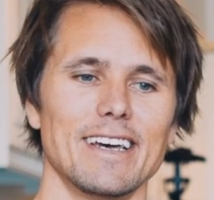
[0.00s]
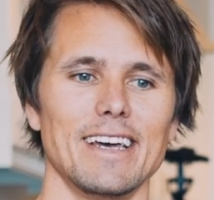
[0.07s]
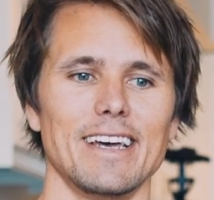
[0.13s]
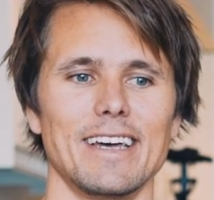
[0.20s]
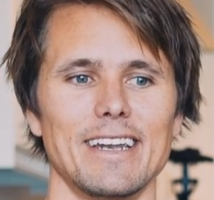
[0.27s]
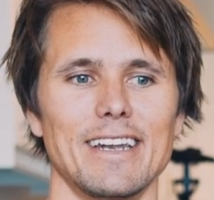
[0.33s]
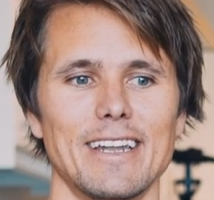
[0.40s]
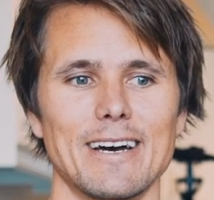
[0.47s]

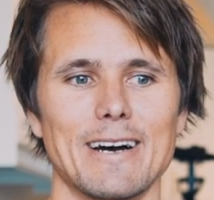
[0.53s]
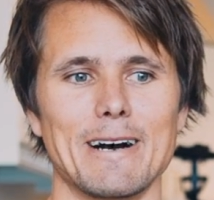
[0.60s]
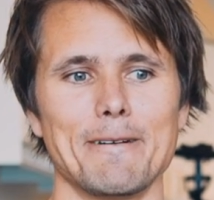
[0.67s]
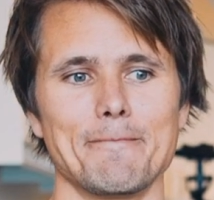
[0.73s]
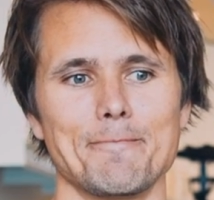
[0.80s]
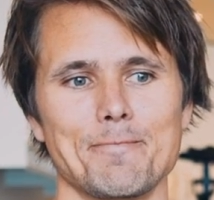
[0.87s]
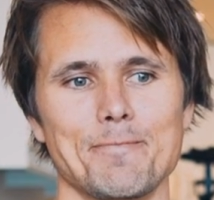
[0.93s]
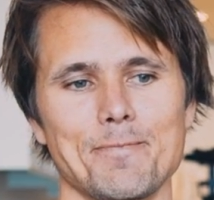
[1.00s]
And
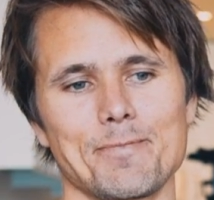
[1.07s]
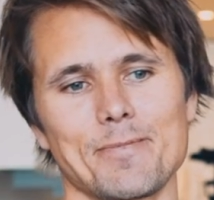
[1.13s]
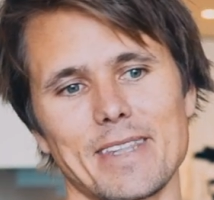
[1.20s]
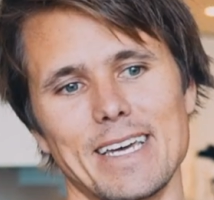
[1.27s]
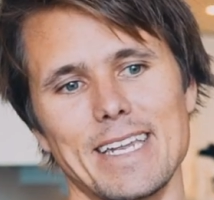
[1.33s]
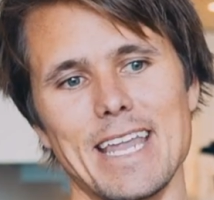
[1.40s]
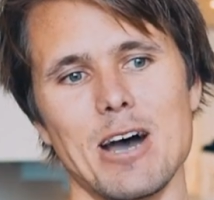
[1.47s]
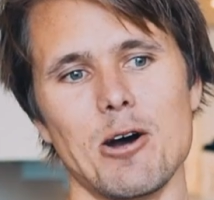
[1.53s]

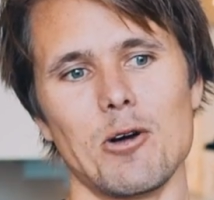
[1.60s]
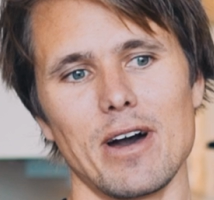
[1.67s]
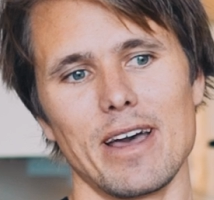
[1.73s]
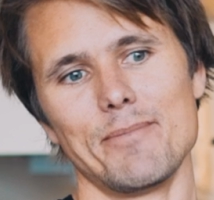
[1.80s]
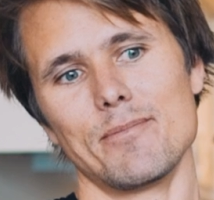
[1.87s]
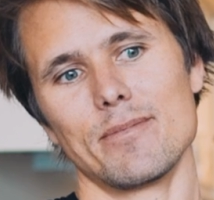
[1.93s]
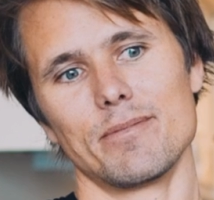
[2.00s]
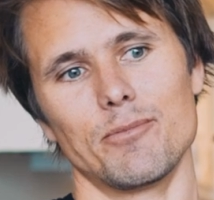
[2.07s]
now
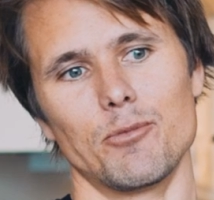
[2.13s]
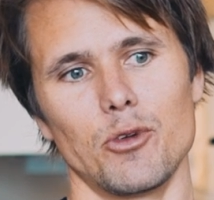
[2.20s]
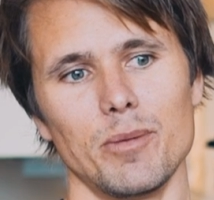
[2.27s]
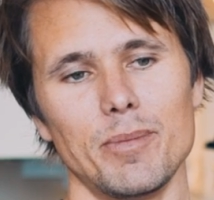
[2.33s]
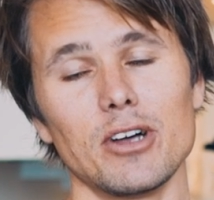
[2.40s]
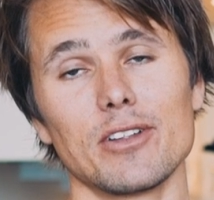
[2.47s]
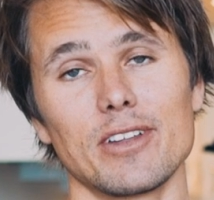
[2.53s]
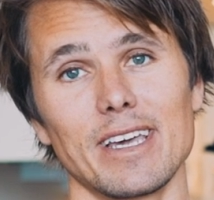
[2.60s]
I'm
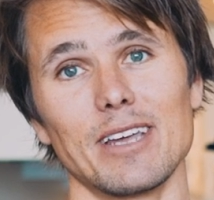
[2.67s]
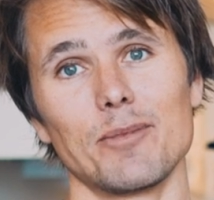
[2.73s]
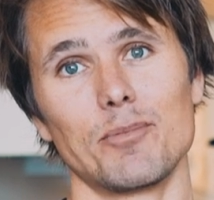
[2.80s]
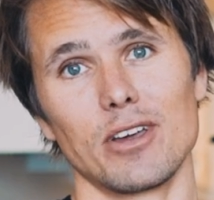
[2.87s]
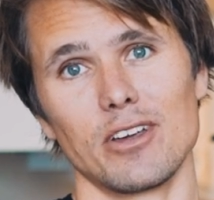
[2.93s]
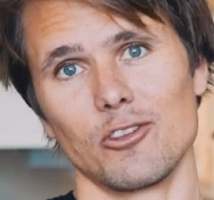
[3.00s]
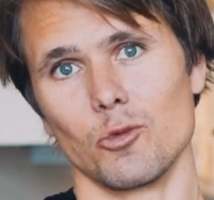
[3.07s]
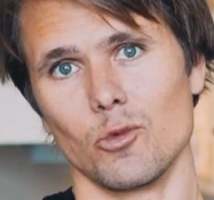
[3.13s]
rebuilding it
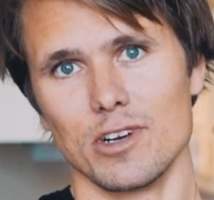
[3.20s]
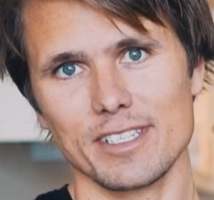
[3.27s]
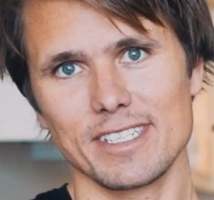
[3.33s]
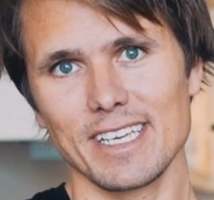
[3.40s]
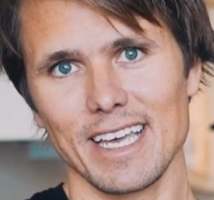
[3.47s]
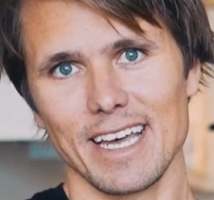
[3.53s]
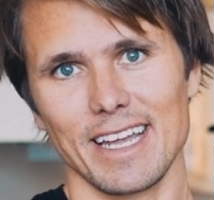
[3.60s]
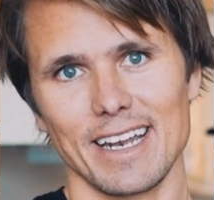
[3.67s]
because once
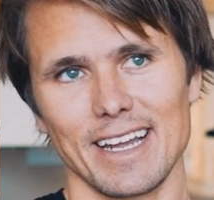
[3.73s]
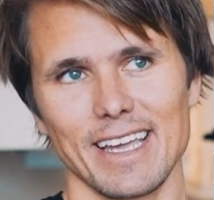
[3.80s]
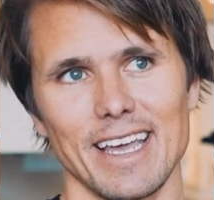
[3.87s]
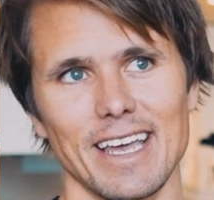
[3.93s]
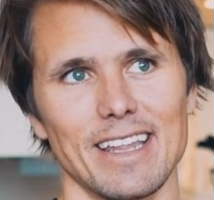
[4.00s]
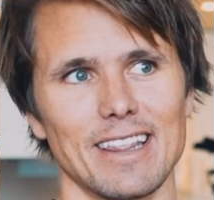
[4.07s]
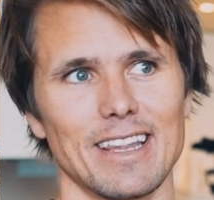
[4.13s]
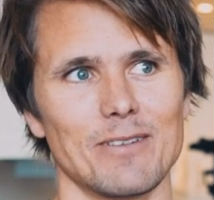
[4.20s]
again, I
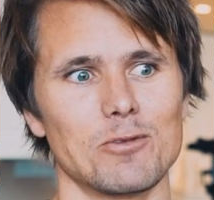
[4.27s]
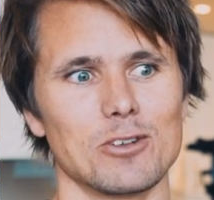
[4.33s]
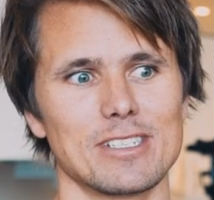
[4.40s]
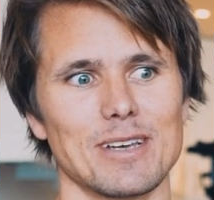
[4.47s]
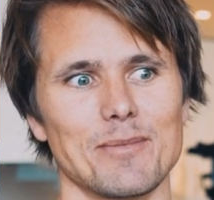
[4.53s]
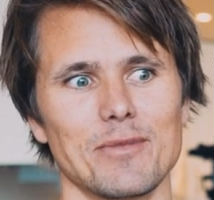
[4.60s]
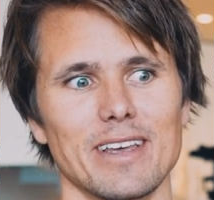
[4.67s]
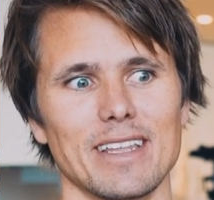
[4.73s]
can't live with
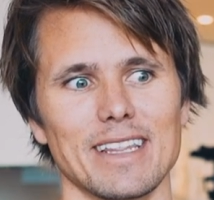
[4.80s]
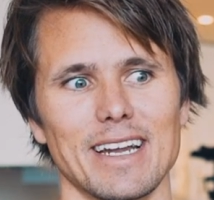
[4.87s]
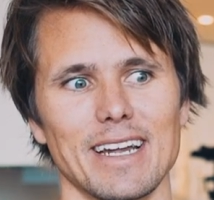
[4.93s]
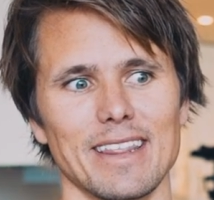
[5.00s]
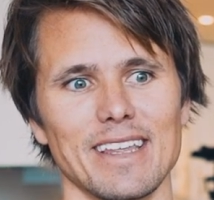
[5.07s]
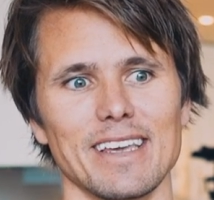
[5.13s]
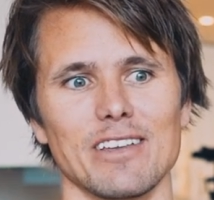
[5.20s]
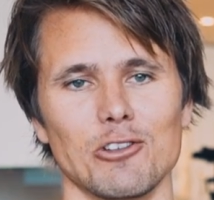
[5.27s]
something that I
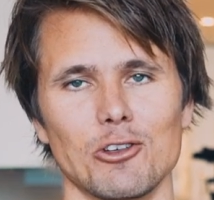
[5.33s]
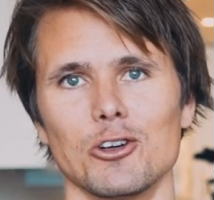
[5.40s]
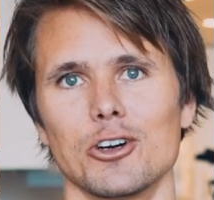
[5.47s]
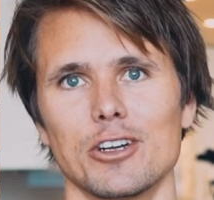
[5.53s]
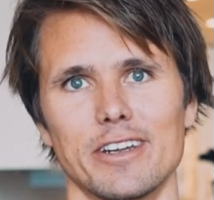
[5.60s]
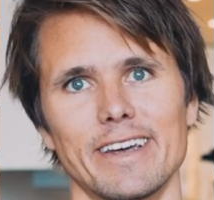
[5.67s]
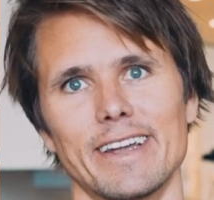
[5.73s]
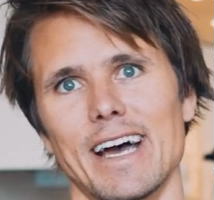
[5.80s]
think is
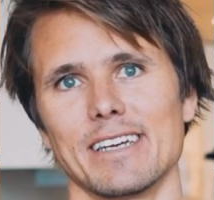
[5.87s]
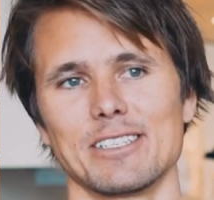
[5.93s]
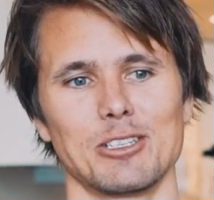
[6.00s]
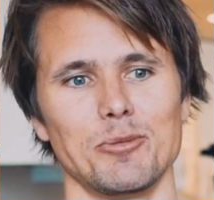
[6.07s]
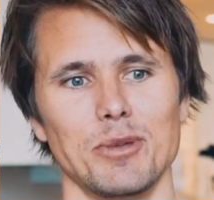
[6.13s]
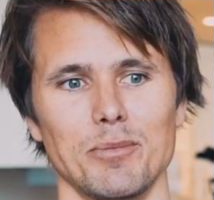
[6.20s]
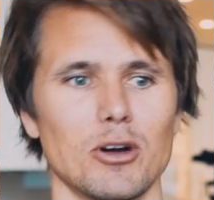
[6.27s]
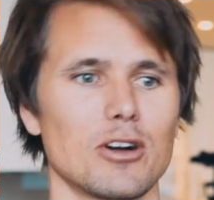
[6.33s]
good. It has
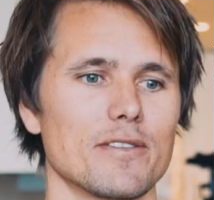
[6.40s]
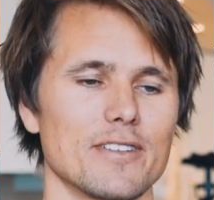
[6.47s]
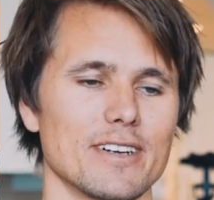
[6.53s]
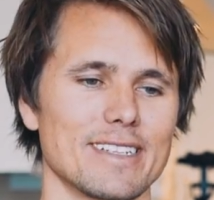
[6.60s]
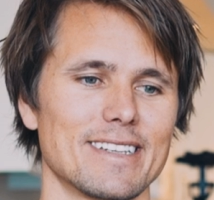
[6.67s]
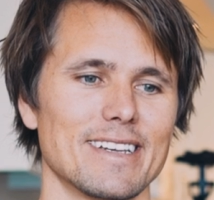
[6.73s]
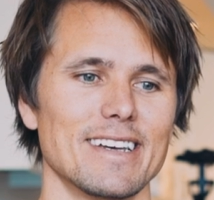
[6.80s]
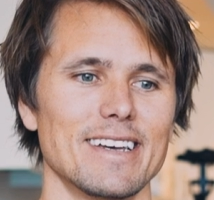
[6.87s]
to be
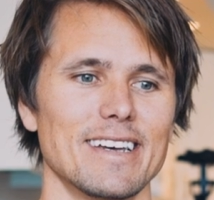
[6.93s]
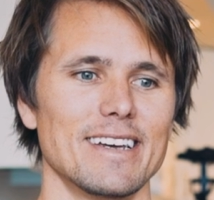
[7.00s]
perfect.